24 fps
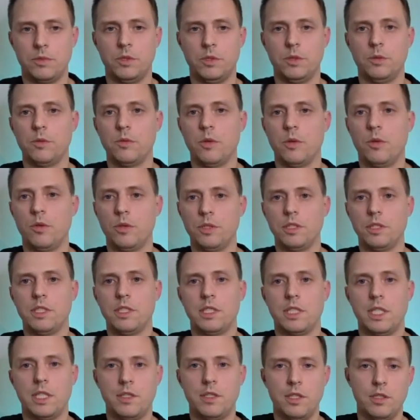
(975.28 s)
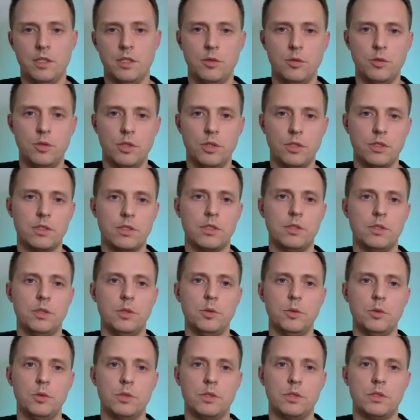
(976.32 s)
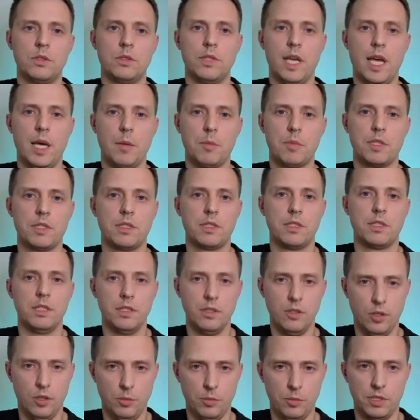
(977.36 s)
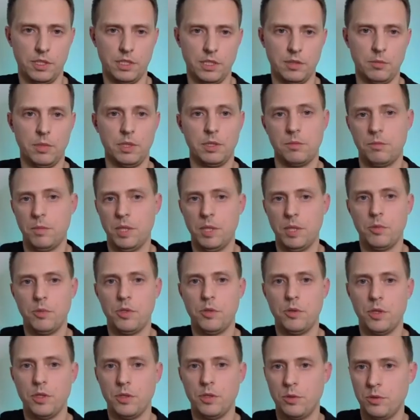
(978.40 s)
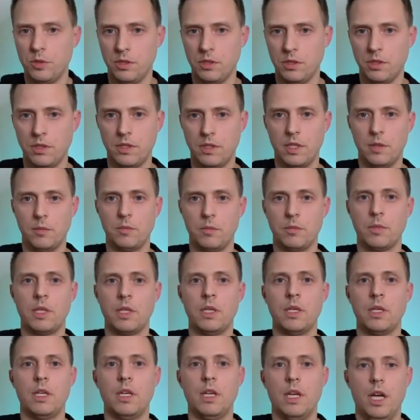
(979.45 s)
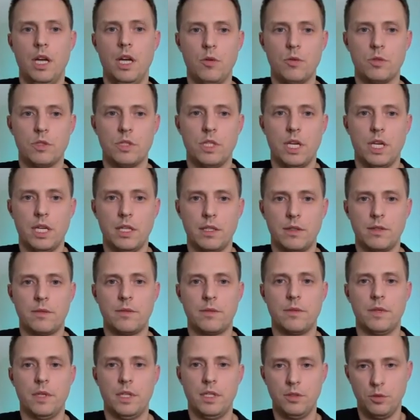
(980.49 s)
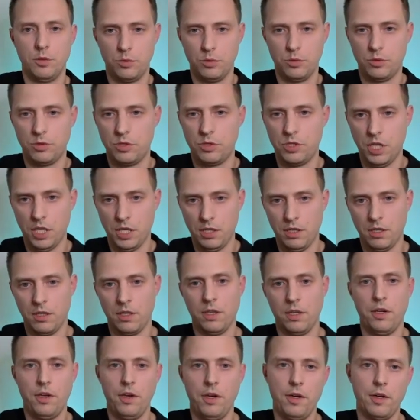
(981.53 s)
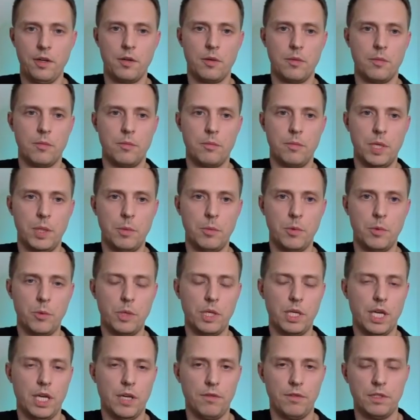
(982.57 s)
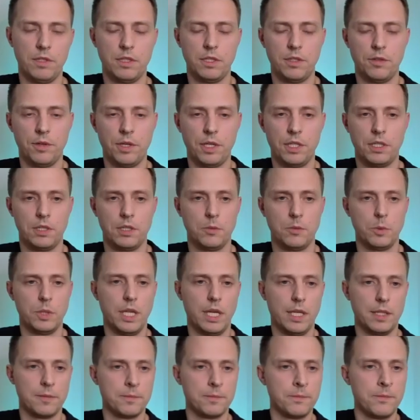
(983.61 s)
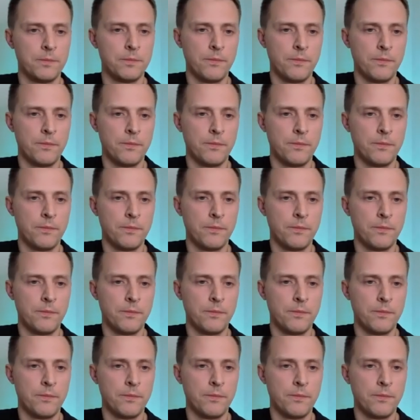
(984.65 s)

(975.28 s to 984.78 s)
you already said that you don't use apps in Omnisend, but maybe you are using them outside, and you could check here. Maybe we have integration with that.